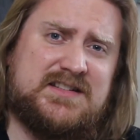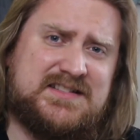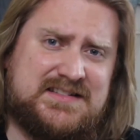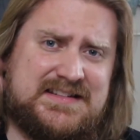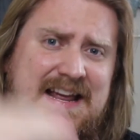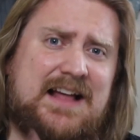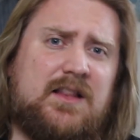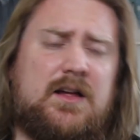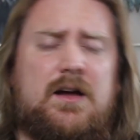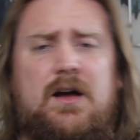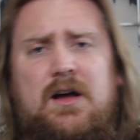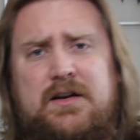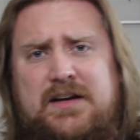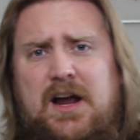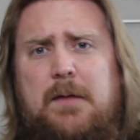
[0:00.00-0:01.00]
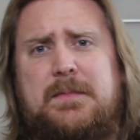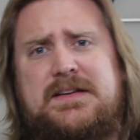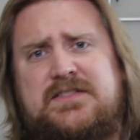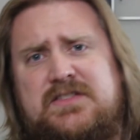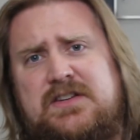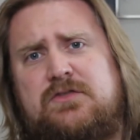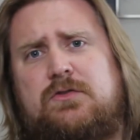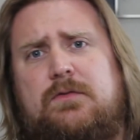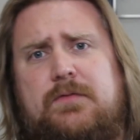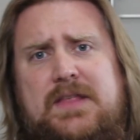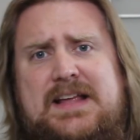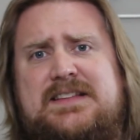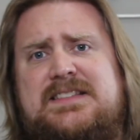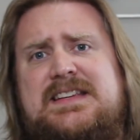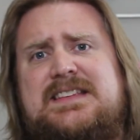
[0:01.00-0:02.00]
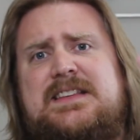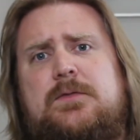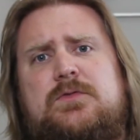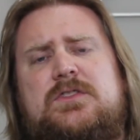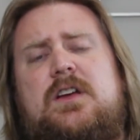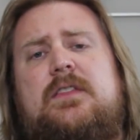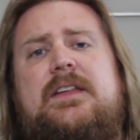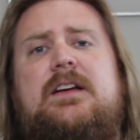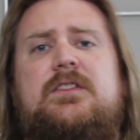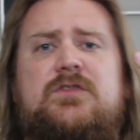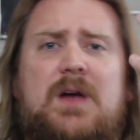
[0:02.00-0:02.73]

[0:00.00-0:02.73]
Stella on Comedy Central for that season it was on there.